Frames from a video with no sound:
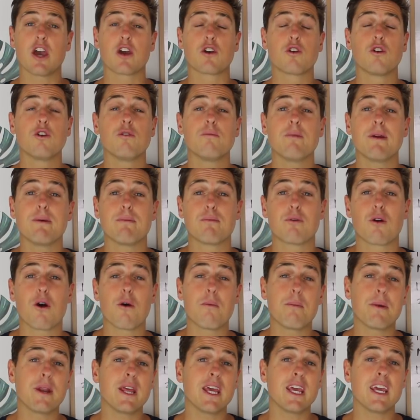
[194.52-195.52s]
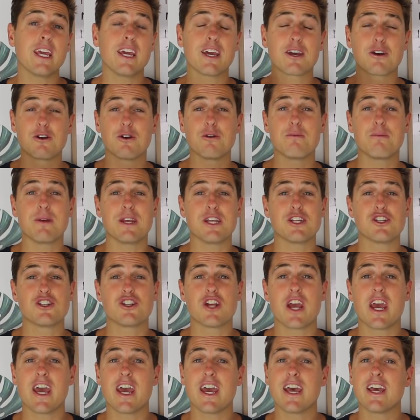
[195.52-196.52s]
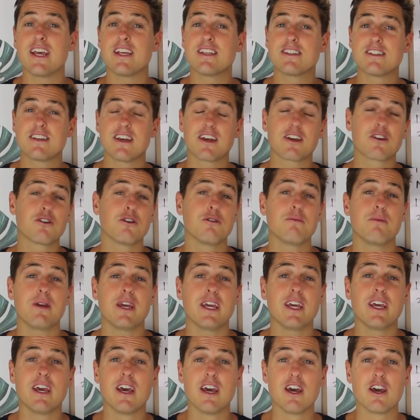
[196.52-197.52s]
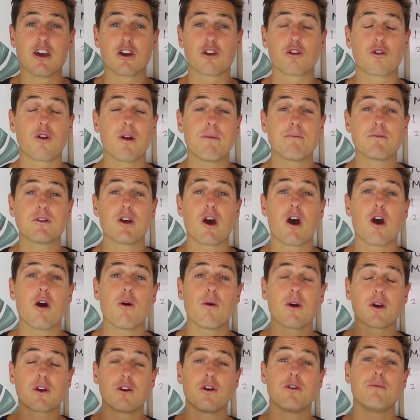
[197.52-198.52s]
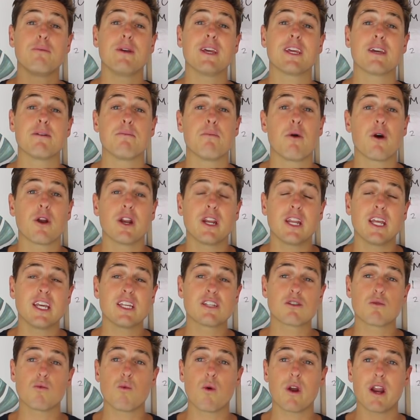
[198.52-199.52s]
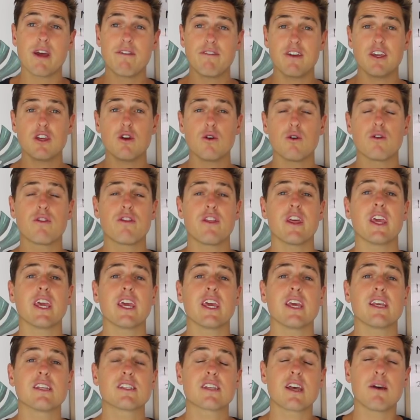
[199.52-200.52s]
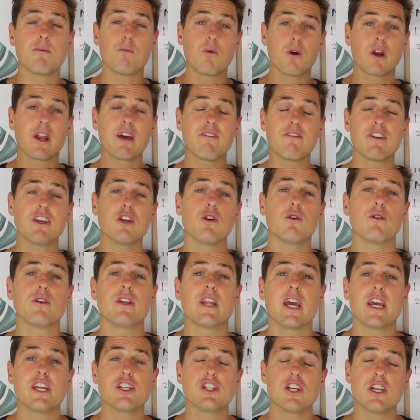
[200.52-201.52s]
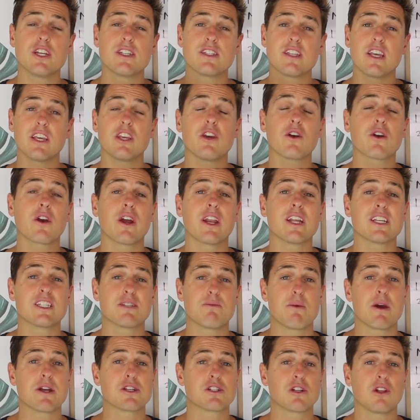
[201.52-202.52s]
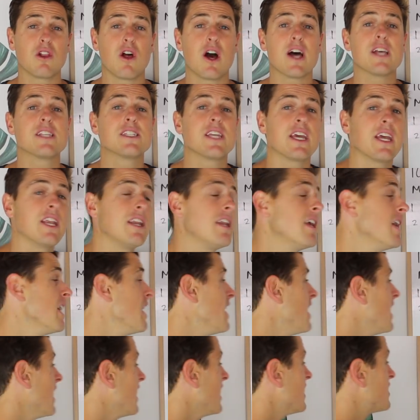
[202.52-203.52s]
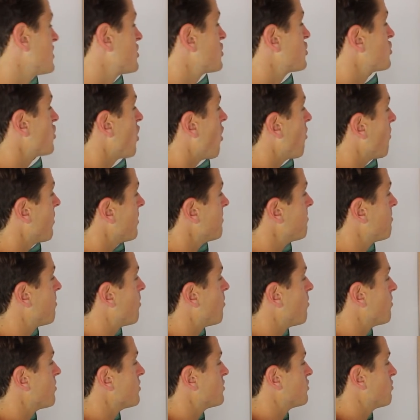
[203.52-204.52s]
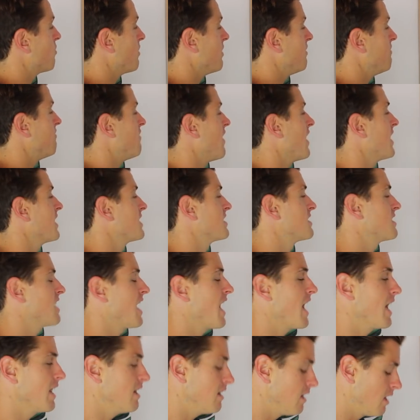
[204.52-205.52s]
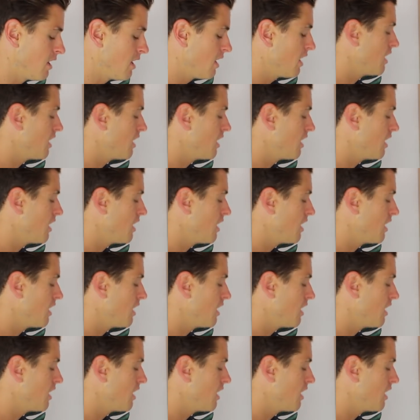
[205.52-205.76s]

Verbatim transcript: it could be property, it could be shares, it could be crypto, it could be commodities, whatever your thing is and whatever your niche is that you're going to specialize in. It's so important to invest, and